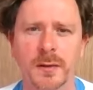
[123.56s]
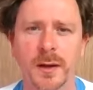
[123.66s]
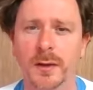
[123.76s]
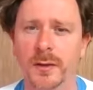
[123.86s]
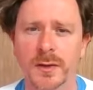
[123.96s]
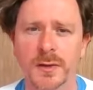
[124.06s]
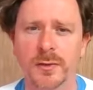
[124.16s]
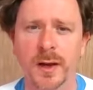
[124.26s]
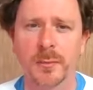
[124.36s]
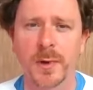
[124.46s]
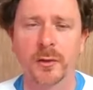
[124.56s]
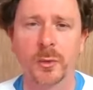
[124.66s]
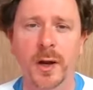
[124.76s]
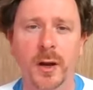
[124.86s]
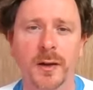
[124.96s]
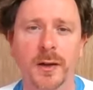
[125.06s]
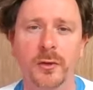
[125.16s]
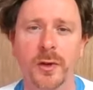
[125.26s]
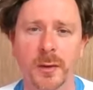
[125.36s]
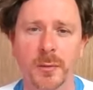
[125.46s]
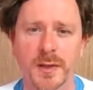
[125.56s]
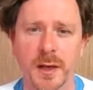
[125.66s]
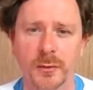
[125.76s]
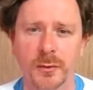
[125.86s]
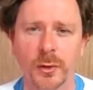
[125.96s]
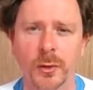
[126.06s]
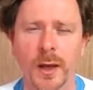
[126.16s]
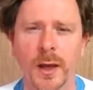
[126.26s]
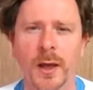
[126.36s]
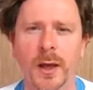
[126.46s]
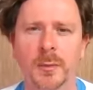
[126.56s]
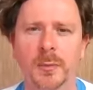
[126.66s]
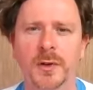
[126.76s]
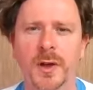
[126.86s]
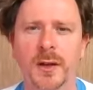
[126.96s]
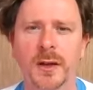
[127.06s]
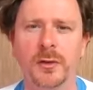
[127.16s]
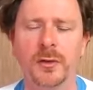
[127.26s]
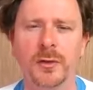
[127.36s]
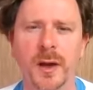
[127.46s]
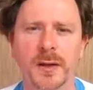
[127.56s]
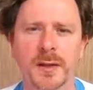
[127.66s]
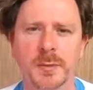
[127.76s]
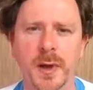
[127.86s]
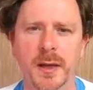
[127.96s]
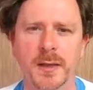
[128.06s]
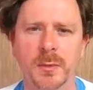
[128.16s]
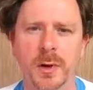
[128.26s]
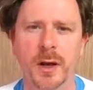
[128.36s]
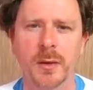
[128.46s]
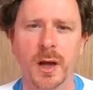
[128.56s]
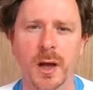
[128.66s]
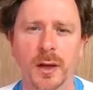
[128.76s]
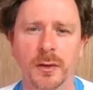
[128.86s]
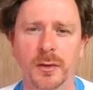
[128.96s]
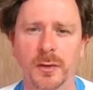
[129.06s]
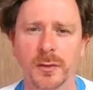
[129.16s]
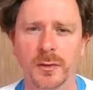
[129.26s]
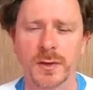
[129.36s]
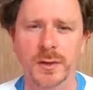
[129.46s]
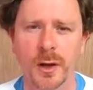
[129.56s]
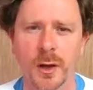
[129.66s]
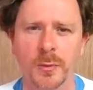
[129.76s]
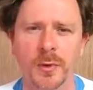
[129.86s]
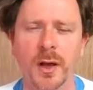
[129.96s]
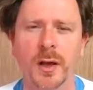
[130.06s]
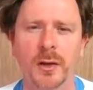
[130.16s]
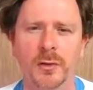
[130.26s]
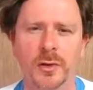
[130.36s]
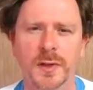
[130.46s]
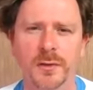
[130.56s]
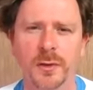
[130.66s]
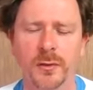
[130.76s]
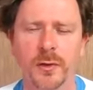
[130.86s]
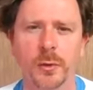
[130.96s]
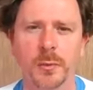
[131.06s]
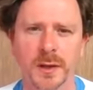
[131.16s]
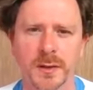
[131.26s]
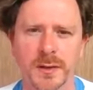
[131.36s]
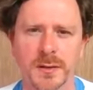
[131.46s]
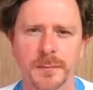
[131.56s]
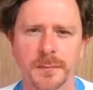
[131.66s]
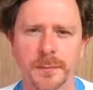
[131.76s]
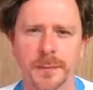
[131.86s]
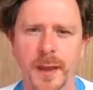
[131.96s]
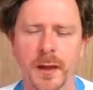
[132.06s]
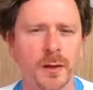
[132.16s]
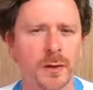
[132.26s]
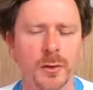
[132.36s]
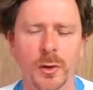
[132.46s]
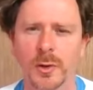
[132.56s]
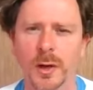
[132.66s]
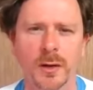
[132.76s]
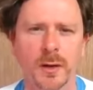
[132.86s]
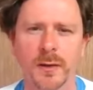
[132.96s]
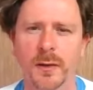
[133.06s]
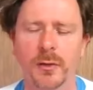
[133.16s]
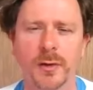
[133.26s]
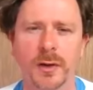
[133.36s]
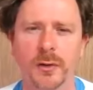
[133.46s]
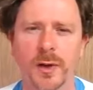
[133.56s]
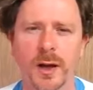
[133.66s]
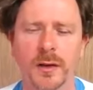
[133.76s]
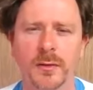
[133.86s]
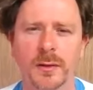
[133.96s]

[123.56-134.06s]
And it doesn't really matter where I need to take myself to, but I need to find a space where I'm undisturbed just for a few minutes, no longer than 3 to 5.